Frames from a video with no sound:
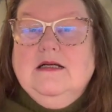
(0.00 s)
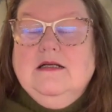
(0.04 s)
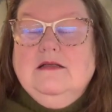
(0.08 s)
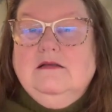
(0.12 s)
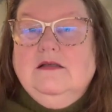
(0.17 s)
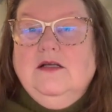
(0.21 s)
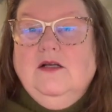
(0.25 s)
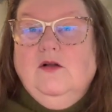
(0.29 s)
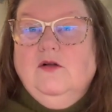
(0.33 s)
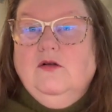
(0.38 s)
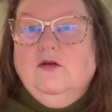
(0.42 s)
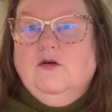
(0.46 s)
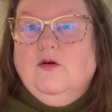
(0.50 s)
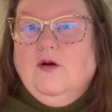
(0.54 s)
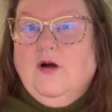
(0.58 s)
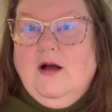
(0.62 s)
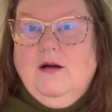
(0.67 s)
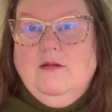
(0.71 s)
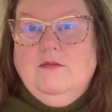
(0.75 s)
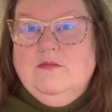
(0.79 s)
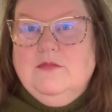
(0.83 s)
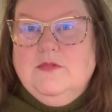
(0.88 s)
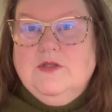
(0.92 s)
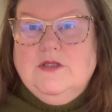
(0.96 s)
little
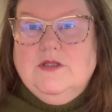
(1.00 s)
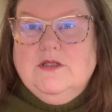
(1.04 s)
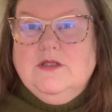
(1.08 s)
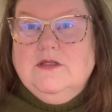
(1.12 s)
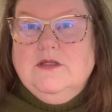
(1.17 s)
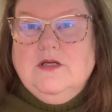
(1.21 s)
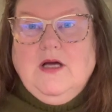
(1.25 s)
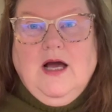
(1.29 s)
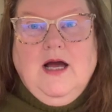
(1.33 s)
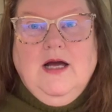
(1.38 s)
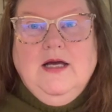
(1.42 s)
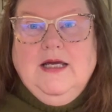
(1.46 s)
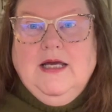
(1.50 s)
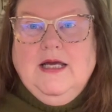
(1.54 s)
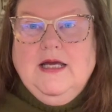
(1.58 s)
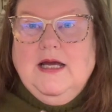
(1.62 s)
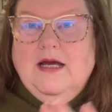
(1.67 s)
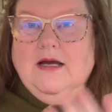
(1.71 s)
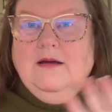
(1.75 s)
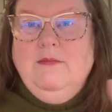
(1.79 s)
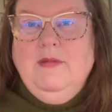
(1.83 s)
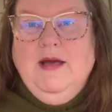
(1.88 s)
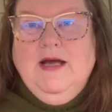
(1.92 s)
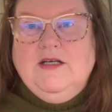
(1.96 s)
crumbs
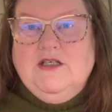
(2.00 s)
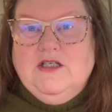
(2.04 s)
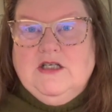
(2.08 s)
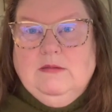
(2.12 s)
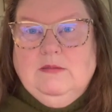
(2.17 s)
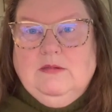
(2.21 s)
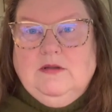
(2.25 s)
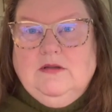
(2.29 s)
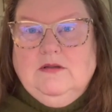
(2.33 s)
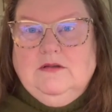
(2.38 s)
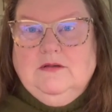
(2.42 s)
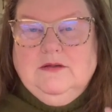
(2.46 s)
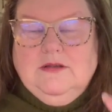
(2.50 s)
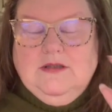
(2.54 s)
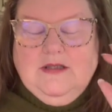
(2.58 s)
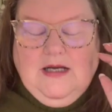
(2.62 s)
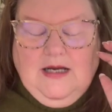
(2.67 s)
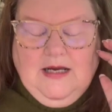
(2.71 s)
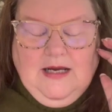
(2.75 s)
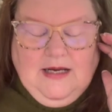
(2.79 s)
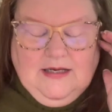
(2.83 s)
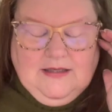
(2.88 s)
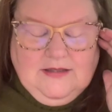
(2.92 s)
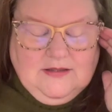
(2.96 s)
imaginable.
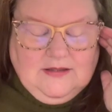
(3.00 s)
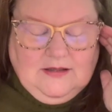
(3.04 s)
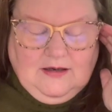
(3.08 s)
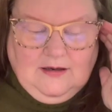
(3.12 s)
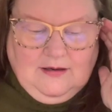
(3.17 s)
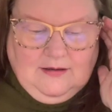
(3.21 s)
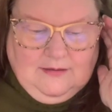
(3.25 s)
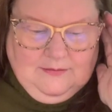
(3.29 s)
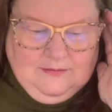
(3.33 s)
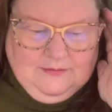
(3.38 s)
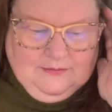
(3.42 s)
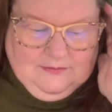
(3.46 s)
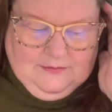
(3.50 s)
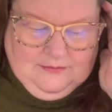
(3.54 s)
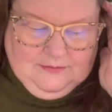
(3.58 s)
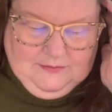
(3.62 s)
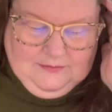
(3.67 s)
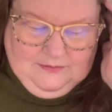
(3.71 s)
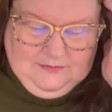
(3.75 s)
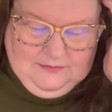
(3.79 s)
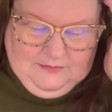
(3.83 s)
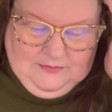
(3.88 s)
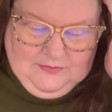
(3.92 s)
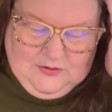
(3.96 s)
And
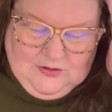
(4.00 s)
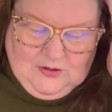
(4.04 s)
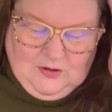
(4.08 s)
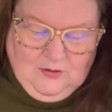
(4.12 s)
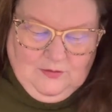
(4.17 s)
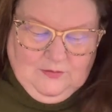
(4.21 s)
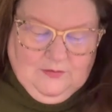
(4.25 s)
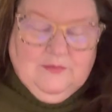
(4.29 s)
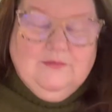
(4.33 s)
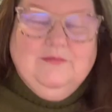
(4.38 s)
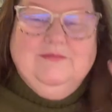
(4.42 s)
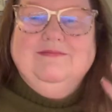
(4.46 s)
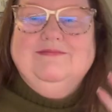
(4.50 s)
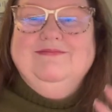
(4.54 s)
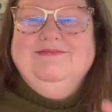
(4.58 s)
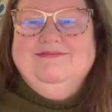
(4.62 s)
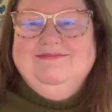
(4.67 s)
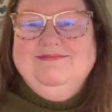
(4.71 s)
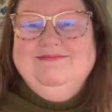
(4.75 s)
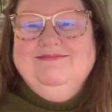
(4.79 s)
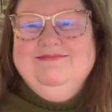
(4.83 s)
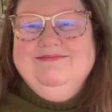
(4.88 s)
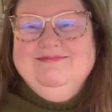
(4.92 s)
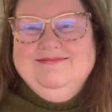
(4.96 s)
so
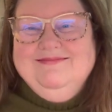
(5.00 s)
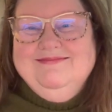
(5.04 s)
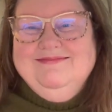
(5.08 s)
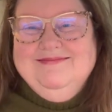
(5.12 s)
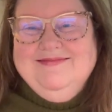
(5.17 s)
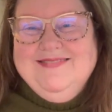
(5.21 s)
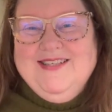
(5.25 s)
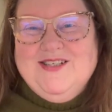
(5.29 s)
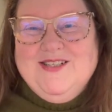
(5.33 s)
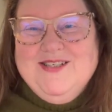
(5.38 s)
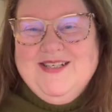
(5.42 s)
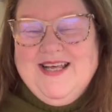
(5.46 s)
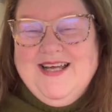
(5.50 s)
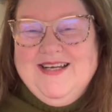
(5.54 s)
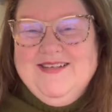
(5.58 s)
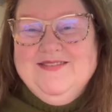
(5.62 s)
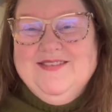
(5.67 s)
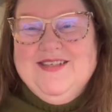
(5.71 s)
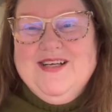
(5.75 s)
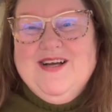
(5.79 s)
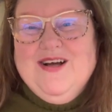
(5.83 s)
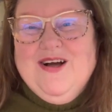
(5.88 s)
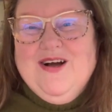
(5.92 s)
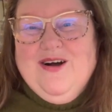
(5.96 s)
there's that.
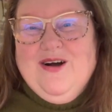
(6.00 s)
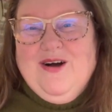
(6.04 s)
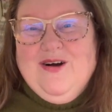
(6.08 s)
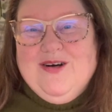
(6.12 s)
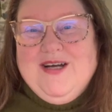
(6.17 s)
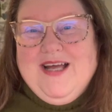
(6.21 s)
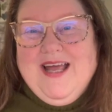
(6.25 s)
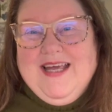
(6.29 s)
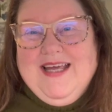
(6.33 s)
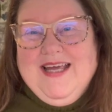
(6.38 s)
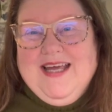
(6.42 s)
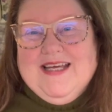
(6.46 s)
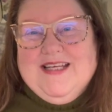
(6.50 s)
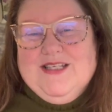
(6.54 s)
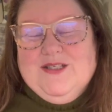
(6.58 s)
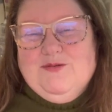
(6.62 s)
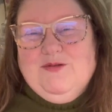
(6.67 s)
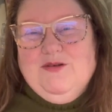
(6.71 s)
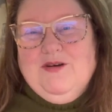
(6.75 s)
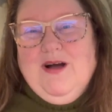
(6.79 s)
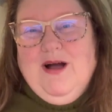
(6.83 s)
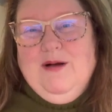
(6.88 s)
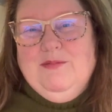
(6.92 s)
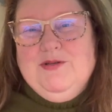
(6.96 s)
Okay, kids,
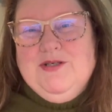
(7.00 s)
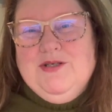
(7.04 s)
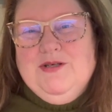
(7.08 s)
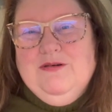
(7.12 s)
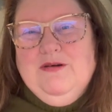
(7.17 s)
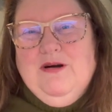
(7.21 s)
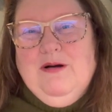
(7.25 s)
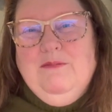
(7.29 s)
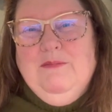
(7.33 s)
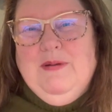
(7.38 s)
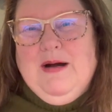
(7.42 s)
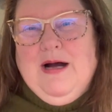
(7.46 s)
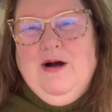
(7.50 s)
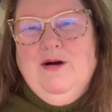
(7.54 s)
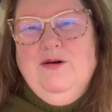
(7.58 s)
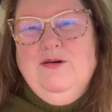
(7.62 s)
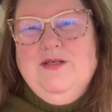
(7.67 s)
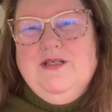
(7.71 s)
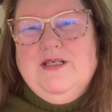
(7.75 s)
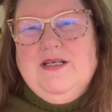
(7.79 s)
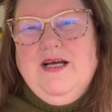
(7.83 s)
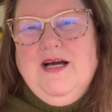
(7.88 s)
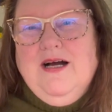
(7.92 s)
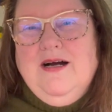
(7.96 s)
we're up to
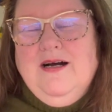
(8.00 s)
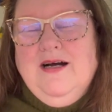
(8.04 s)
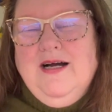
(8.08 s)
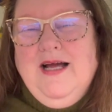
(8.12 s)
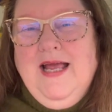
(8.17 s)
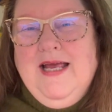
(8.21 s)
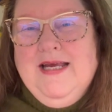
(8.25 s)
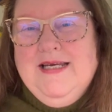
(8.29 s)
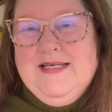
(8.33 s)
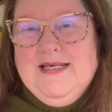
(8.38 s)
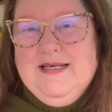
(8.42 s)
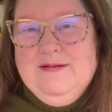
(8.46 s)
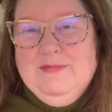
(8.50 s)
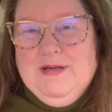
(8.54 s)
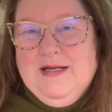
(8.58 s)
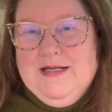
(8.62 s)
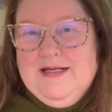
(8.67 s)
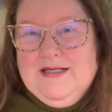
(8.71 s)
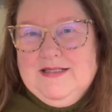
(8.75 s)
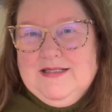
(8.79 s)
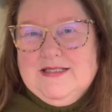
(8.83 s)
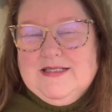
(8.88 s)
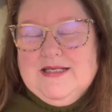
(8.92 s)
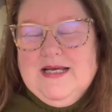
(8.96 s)
about 18
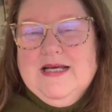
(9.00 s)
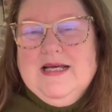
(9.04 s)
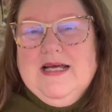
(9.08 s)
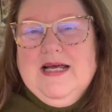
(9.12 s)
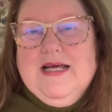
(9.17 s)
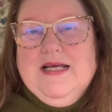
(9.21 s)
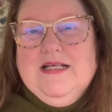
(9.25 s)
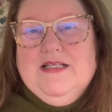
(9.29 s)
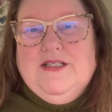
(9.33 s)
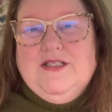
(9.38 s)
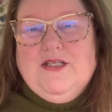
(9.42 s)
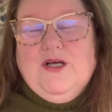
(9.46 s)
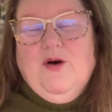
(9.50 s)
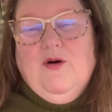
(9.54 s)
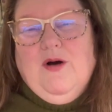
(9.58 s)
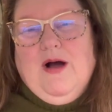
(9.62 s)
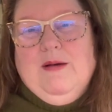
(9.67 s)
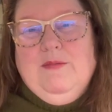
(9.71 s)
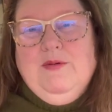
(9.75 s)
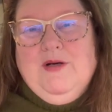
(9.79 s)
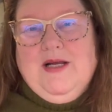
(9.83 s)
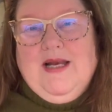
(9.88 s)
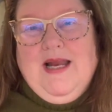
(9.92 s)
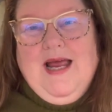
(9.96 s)
minutes. And so
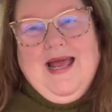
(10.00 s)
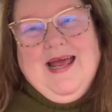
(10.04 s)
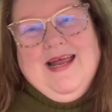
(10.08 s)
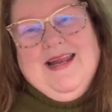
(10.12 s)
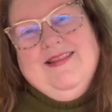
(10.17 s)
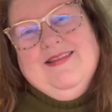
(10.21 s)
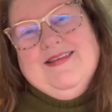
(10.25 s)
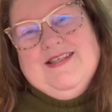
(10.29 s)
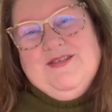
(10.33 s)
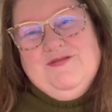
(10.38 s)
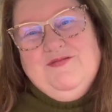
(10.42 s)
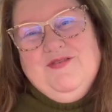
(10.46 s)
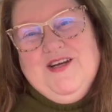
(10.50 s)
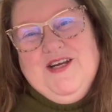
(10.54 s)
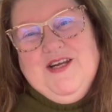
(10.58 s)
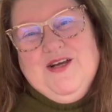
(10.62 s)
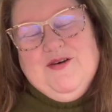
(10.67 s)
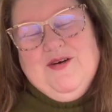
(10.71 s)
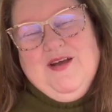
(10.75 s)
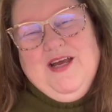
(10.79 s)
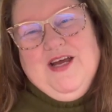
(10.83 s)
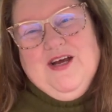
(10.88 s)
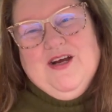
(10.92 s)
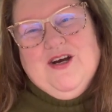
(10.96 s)
I'm going to end this
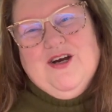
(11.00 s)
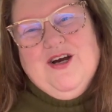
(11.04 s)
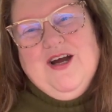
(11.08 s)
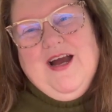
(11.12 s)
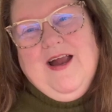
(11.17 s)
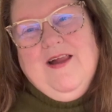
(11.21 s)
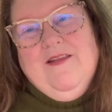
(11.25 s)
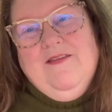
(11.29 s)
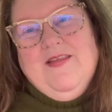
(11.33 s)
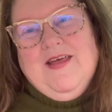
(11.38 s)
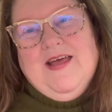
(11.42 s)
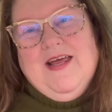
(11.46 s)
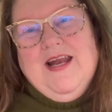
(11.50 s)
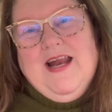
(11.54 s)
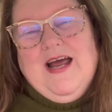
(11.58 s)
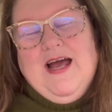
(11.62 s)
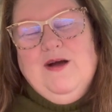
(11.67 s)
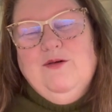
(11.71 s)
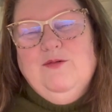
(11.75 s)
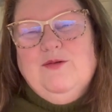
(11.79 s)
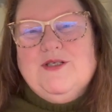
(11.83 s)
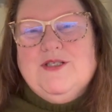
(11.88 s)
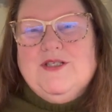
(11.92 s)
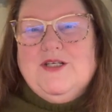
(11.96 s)
video here, and then
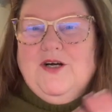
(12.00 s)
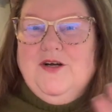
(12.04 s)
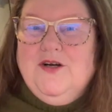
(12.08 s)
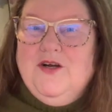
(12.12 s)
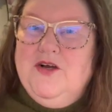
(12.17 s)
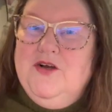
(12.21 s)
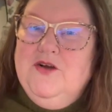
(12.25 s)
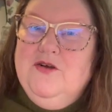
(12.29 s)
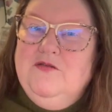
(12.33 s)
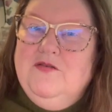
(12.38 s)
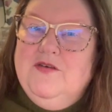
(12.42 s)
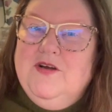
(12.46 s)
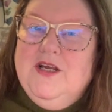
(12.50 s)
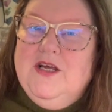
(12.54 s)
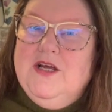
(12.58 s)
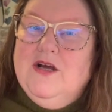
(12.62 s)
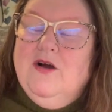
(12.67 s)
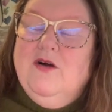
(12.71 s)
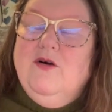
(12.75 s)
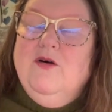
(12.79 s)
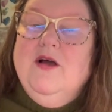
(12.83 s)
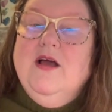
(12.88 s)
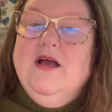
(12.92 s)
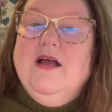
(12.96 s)
I will start a new
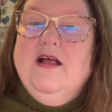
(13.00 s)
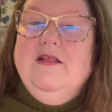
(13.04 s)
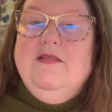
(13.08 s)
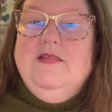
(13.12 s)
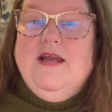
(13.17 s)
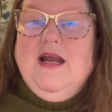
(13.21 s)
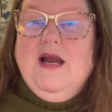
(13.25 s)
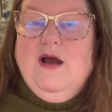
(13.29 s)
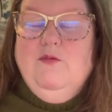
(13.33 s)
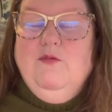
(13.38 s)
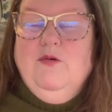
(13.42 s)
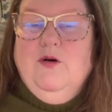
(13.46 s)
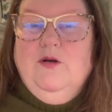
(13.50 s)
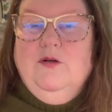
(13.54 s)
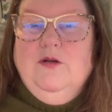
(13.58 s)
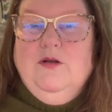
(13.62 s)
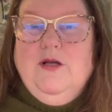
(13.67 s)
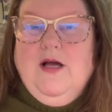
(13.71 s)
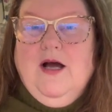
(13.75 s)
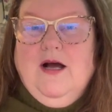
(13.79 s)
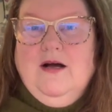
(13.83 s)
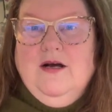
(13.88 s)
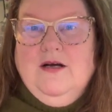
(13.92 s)
video that I will